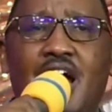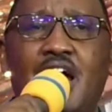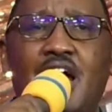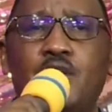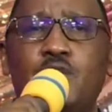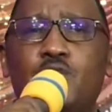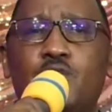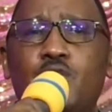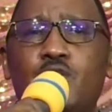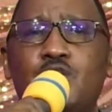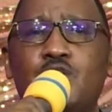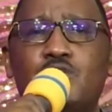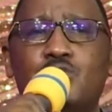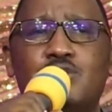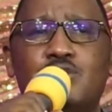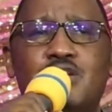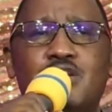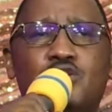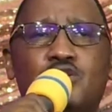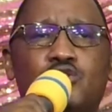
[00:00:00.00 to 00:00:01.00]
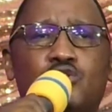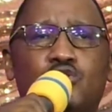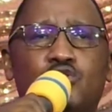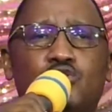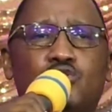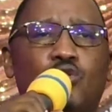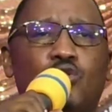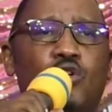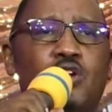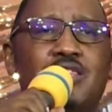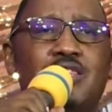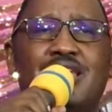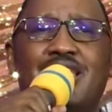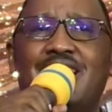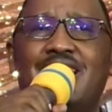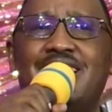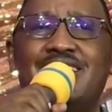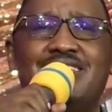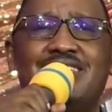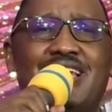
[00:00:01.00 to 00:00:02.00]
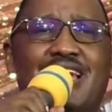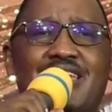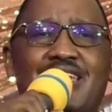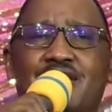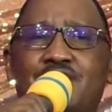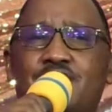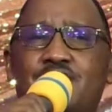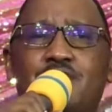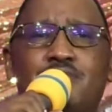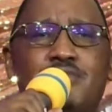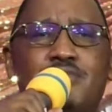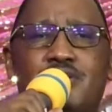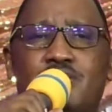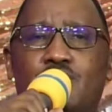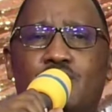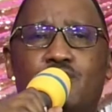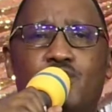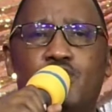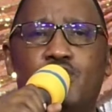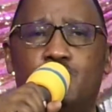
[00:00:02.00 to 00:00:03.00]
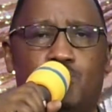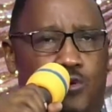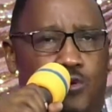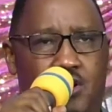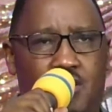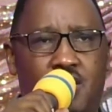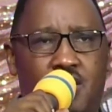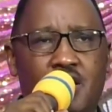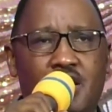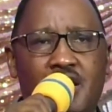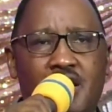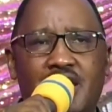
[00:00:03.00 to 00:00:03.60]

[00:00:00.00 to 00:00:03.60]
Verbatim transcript: are you going to destroy the entire remnant of Israel